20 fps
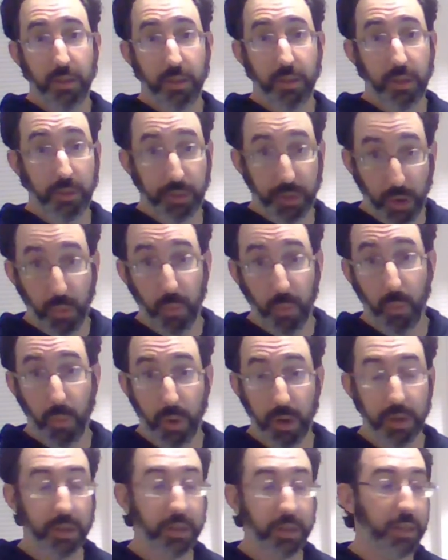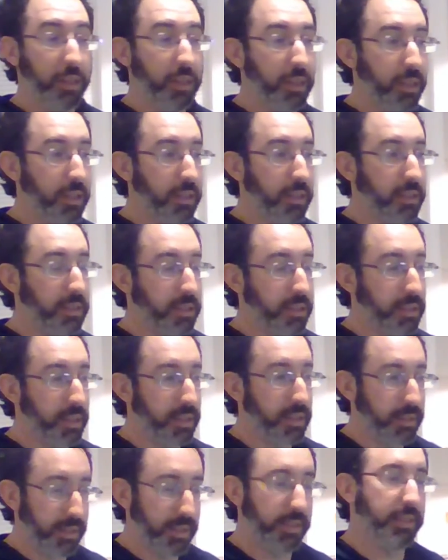you don't want is
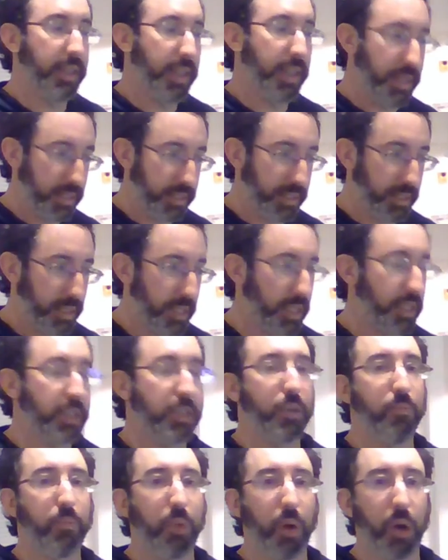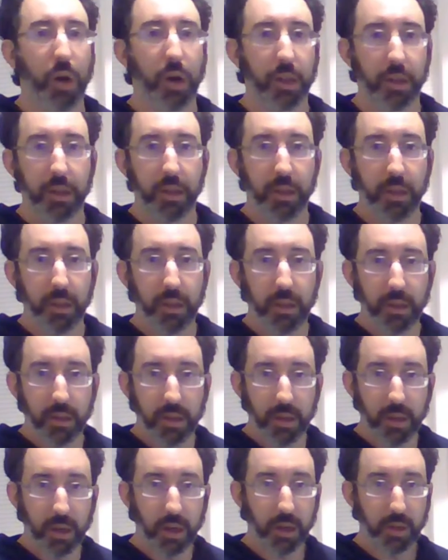this to taste like you bought
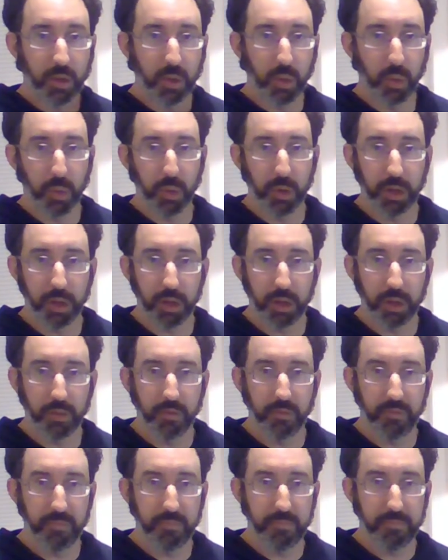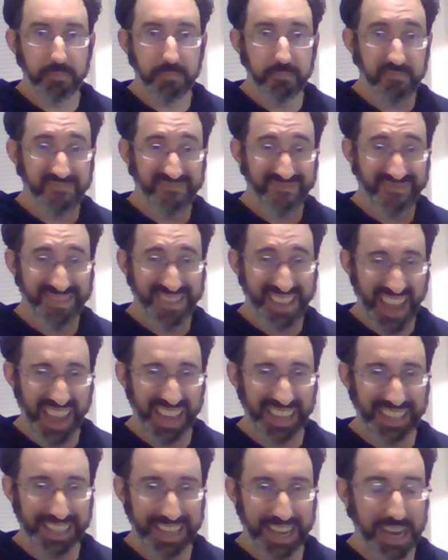a quart of
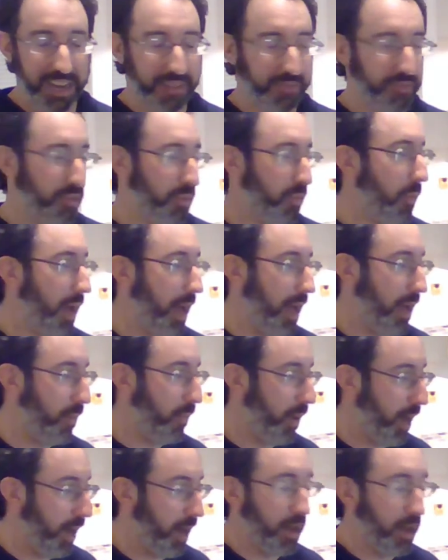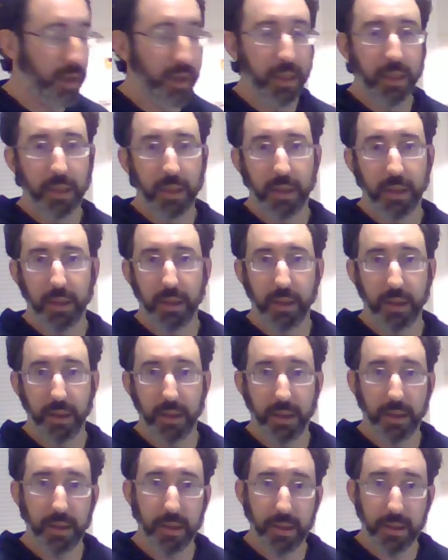eggnog from Wawa
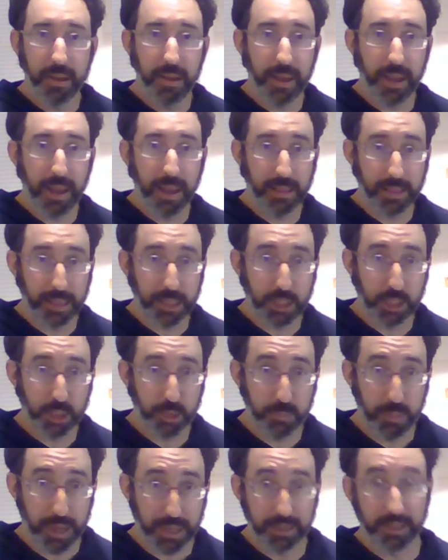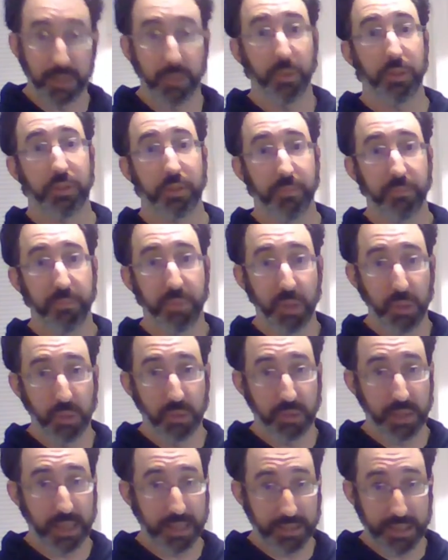and like spiked it with some
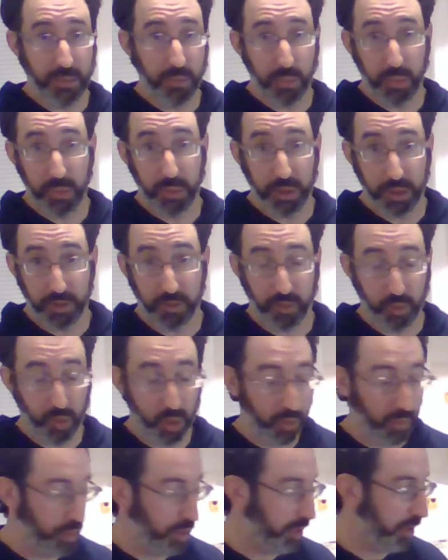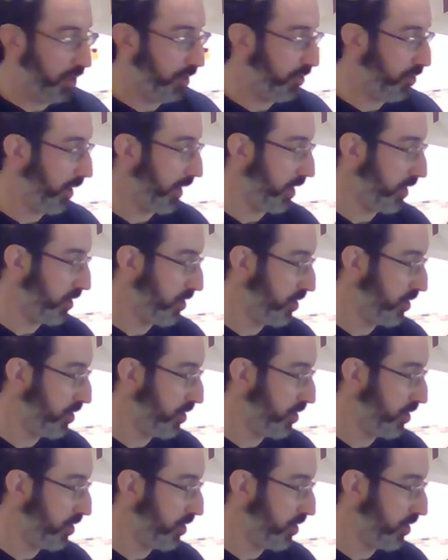booze. That's not what we're looking for. We're looking for like a